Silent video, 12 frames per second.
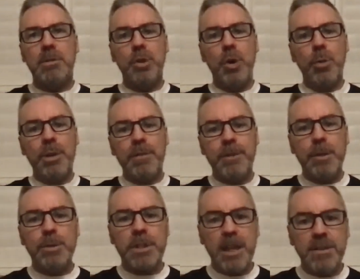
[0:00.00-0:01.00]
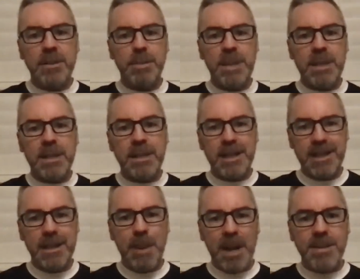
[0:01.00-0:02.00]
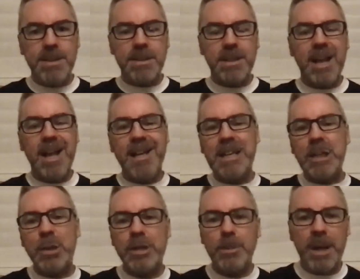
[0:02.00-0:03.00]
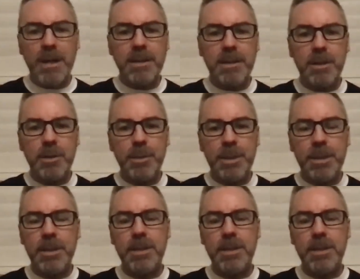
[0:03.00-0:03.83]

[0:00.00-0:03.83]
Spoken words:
know what it feels like to be kind of in the masses, kind of hanging on the back a little bit.